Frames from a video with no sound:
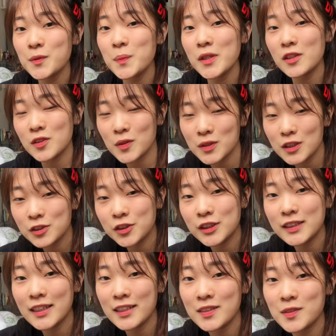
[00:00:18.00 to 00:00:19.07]
me a total 3
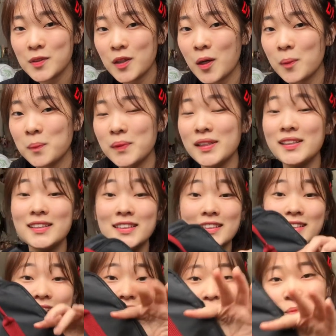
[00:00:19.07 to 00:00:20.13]
days to complete
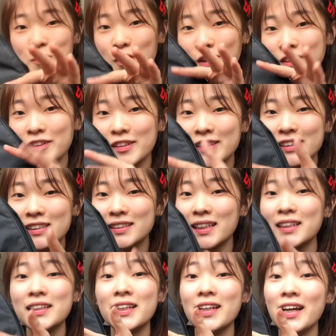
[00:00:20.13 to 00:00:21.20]
this embroidery design
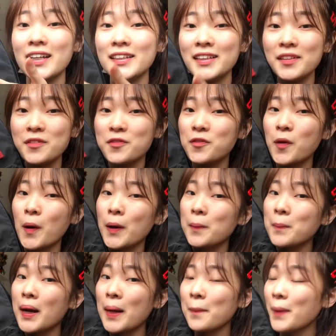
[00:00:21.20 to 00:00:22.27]
that I did for
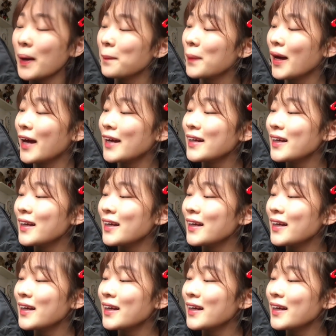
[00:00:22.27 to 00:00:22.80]
my backpack.